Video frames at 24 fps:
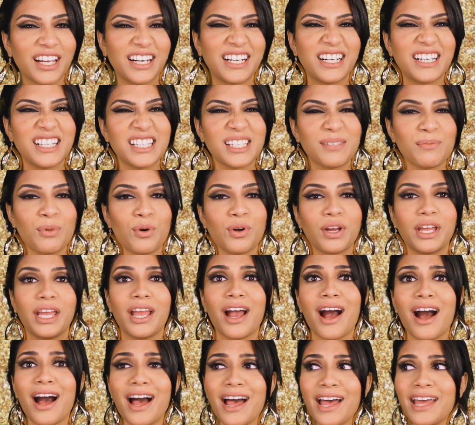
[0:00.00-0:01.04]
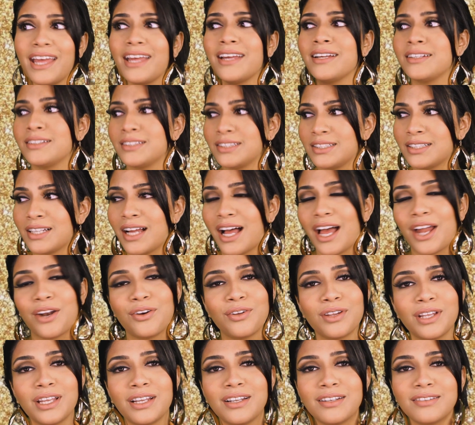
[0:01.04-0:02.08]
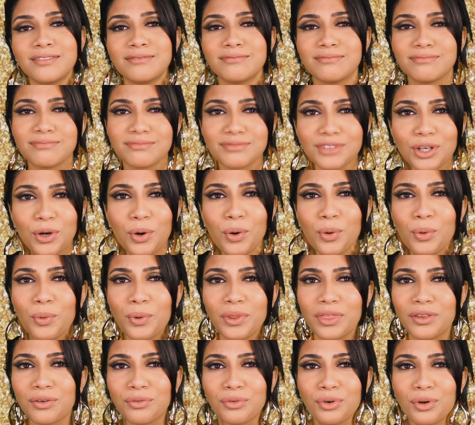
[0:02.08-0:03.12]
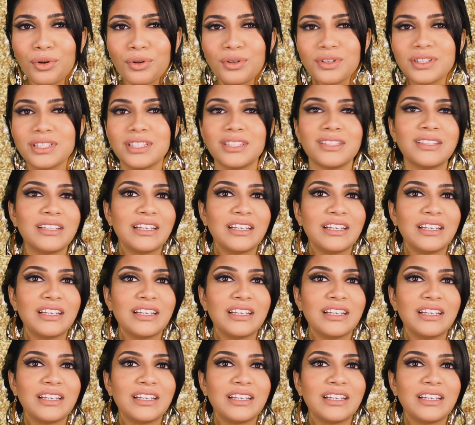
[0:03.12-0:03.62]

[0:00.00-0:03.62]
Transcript: it is smoky. I don't really go with rules.